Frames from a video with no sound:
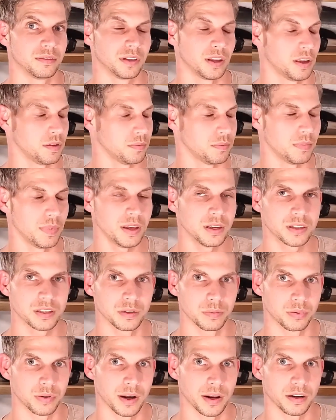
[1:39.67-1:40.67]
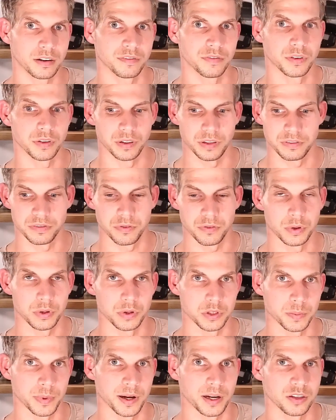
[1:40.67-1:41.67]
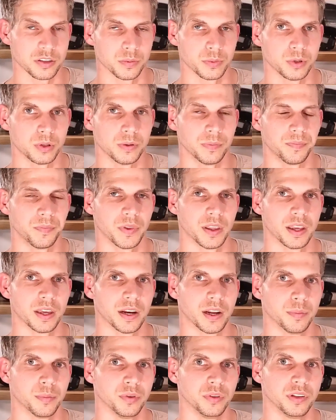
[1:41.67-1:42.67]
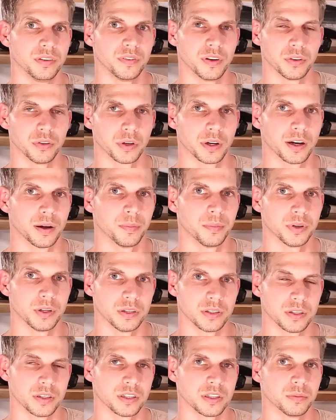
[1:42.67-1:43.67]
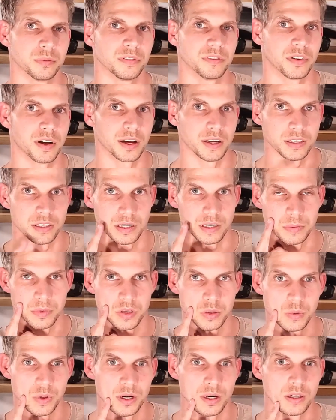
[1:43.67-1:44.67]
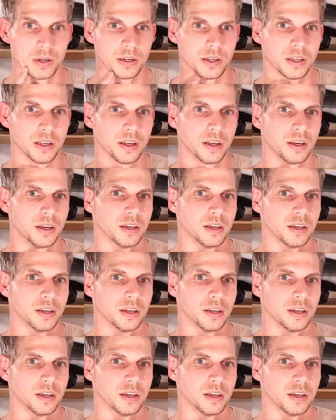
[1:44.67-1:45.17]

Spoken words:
it makes the product for lift foils possible, and I believe other companies, it simplifies them as well,